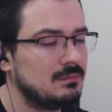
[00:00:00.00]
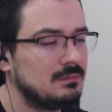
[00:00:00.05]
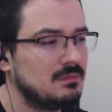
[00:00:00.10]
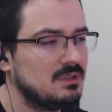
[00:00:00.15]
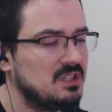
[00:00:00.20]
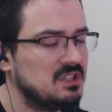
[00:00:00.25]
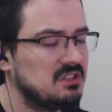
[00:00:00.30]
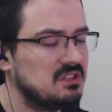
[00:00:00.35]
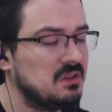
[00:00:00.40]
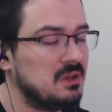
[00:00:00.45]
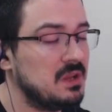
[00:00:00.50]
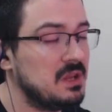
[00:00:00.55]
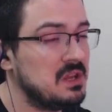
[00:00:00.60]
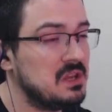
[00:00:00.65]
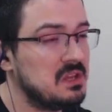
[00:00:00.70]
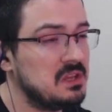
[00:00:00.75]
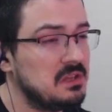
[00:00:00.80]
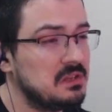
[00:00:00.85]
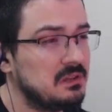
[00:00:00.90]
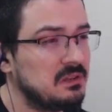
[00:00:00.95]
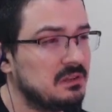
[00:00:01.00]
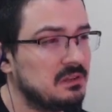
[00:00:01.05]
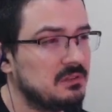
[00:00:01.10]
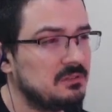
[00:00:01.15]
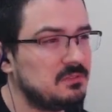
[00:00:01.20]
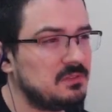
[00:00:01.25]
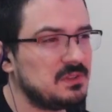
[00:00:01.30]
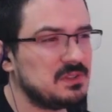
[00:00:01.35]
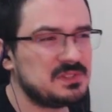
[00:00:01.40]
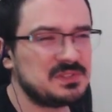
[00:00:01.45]
Huh.
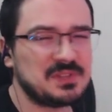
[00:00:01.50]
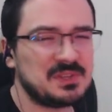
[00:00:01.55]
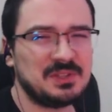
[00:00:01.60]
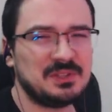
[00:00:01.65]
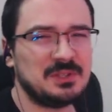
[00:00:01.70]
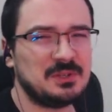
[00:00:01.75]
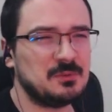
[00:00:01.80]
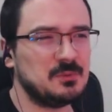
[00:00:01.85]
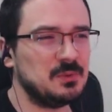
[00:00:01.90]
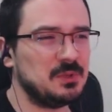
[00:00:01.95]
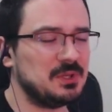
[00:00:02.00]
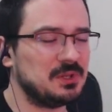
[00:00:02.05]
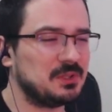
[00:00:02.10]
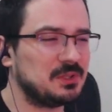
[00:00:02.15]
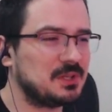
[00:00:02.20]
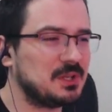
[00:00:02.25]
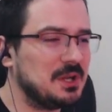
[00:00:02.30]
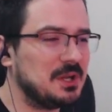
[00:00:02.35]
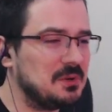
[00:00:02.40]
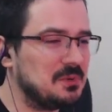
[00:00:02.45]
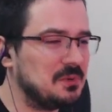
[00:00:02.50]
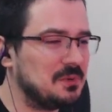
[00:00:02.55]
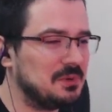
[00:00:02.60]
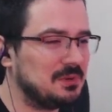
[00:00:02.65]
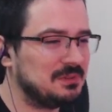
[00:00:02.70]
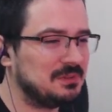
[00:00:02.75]
Feels kinda weird how